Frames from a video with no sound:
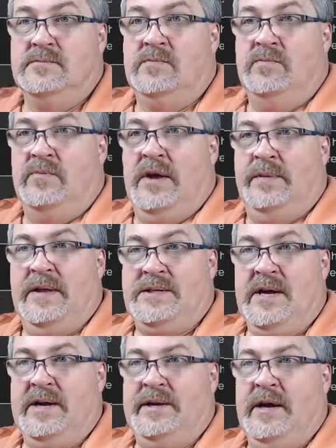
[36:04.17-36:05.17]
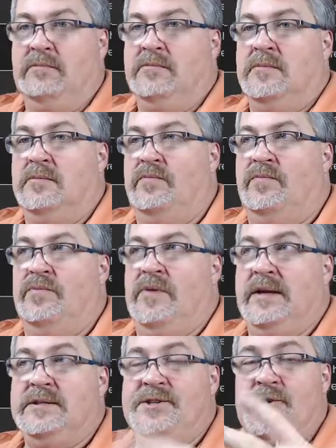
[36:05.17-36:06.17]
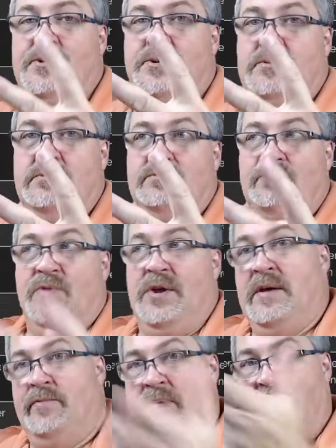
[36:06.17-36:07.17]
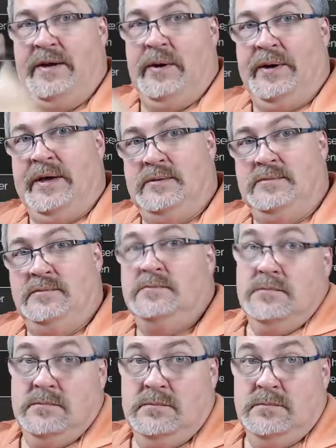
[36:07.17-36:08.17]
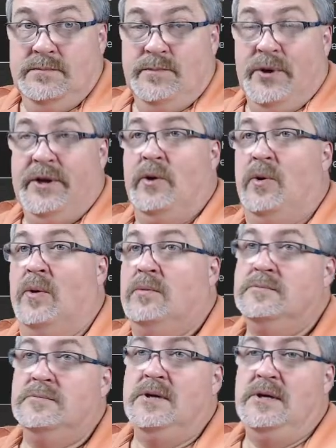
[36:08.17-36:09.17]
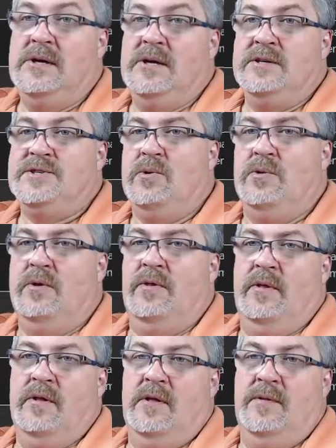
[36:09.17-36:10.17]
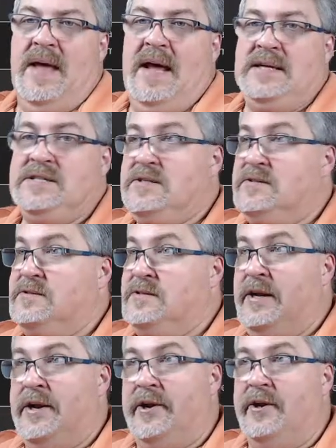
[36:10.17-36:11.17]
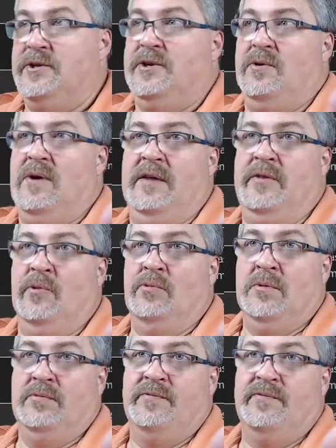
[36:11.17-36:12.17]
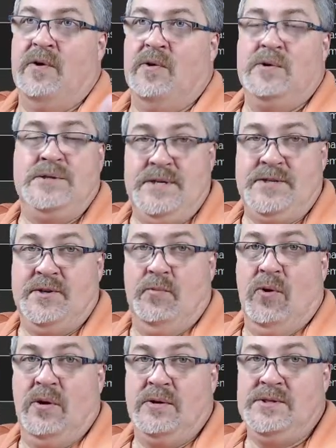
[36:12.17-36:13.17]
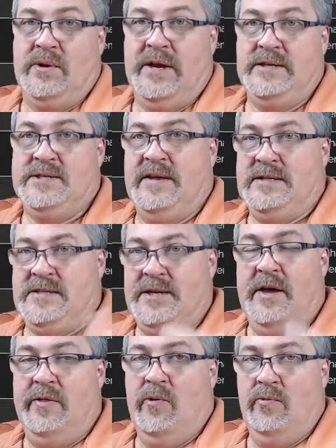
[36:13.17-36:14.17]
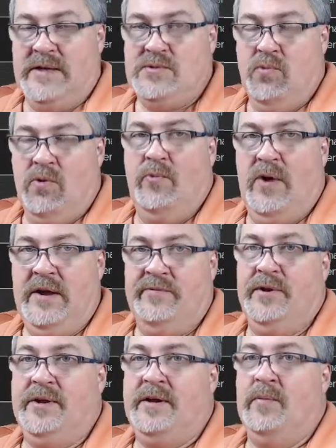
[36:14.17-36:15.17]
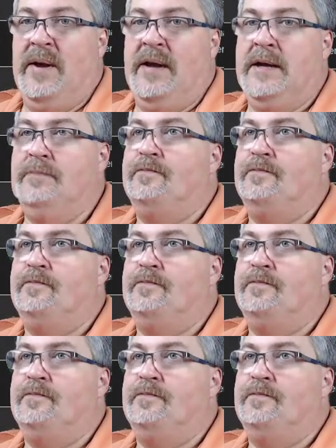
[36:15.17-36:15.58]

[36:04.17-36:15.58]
and they sign up. And 2, you get paid on it. Pretty cool. So that's, in a nutshell, how the referral system works. Okay, so that's one way for you to get paid.